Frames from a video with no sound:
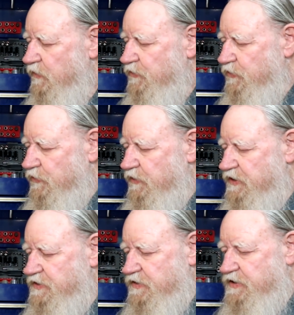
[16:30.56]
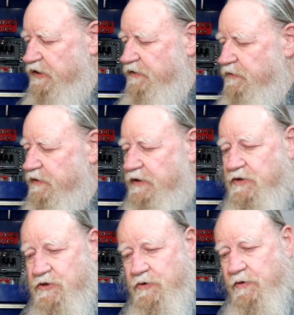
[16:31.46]
Turn this until you
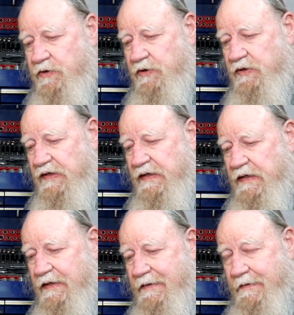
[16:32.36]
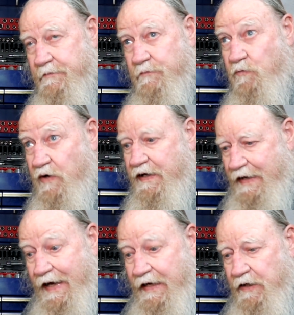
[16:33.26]
get to the
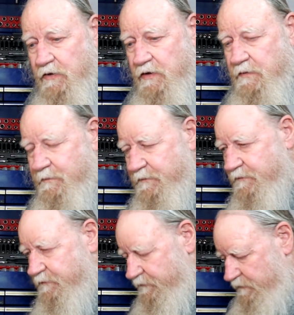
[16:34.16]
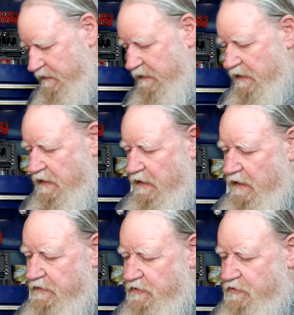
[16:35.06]
right angle,
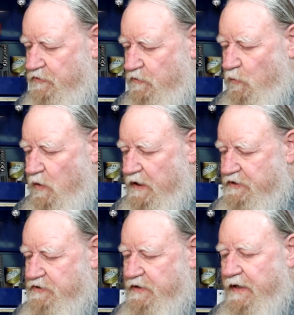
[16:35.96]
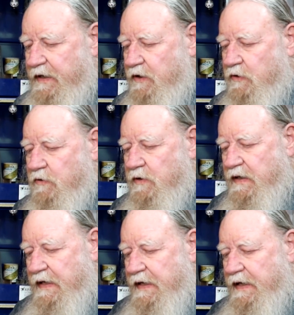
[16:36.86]
and then you can watch the arrow
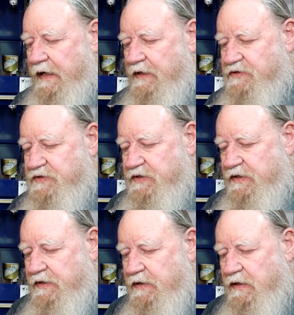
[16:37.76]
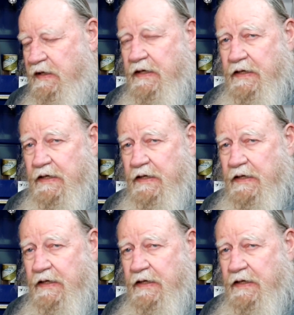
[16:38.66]
and see